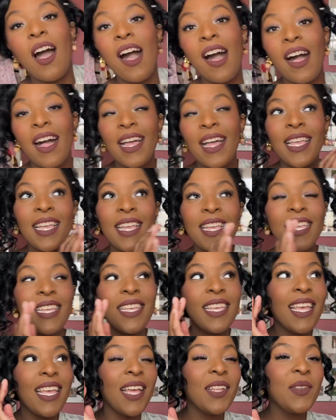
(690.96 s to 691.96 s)
I
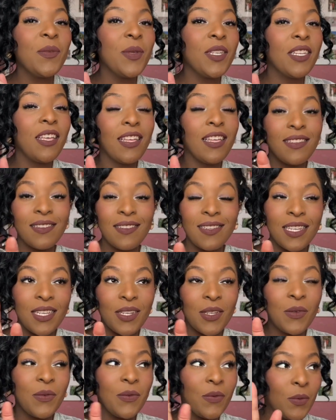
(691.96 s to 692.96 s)
had been
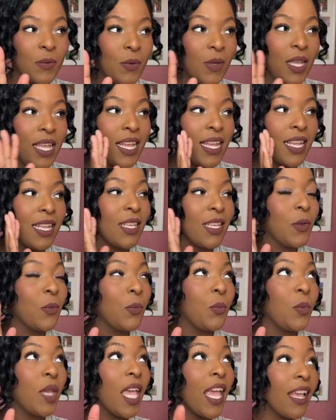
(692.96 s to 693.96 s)
hunting for a
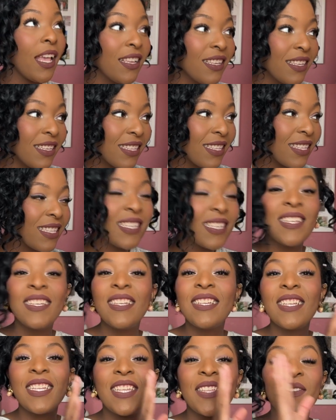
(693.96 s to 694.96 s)
pink,
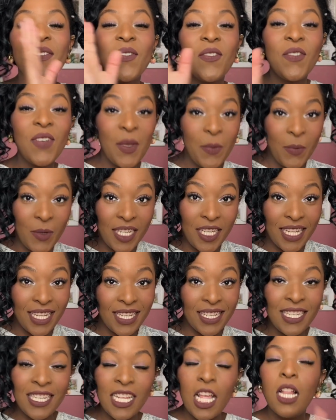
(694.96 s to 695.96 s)

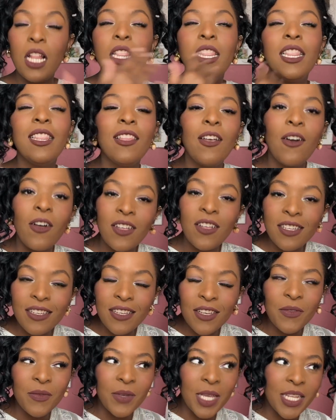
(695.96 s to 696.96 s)
feminine, long
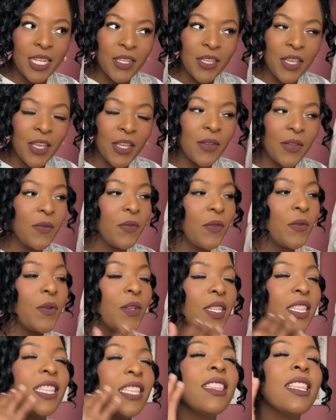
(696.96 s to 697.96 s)
raincoat for
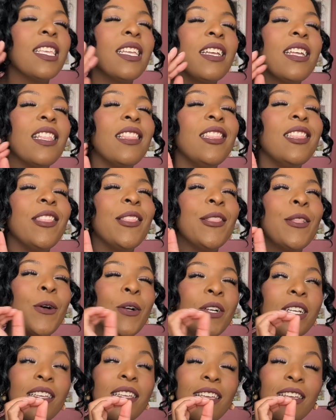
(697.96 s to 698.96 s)
the
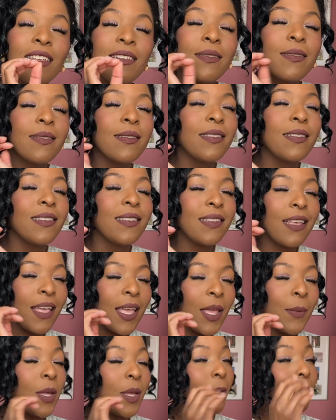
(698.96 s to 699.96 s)
longest
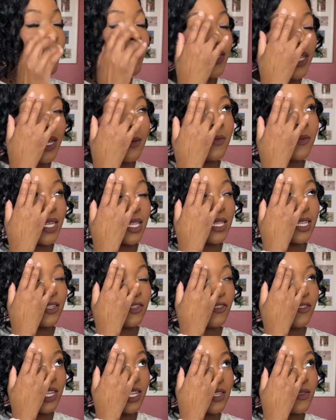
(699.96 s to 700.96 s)
time. I'm telling you,
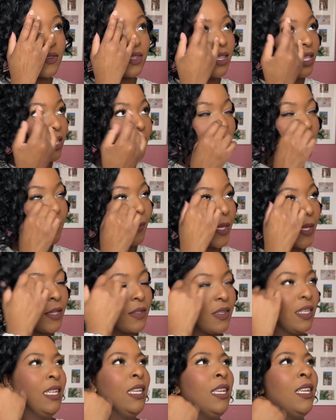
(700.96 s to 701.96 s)
genuinely, it
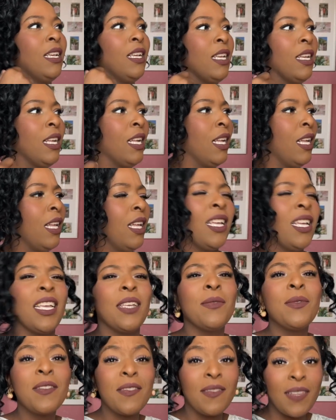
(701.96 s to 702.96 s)

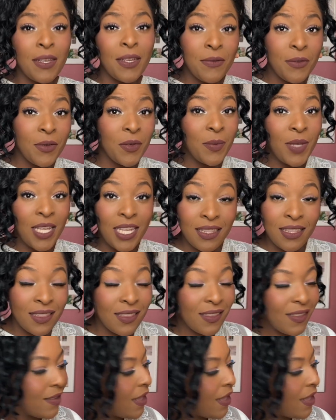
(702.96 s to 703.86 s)
was several months,